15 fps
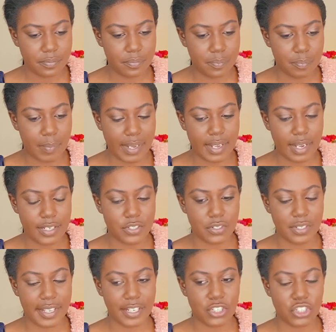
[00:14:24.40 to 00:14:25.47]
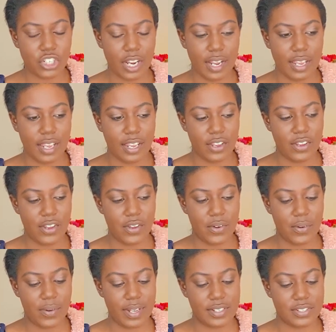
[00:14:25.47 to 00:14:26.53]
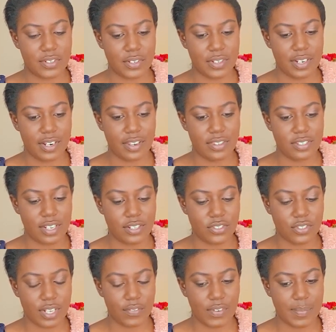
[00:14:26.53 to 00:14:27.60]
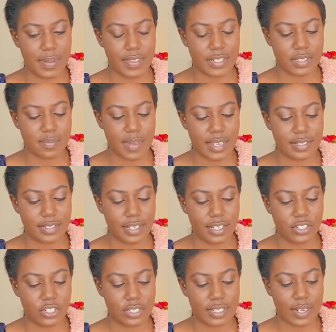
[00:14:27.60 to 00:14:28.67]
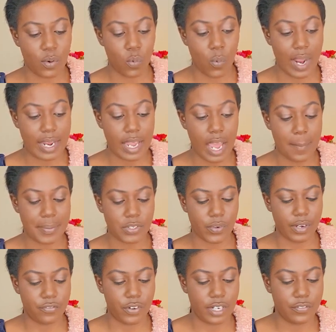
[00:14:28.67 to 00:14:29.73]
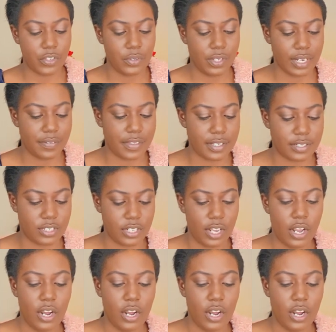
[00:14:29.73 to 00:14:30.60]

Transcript: My guides are like shaking you as they're giving me this message. It's like, wake up. It's right in front of you. Look at this.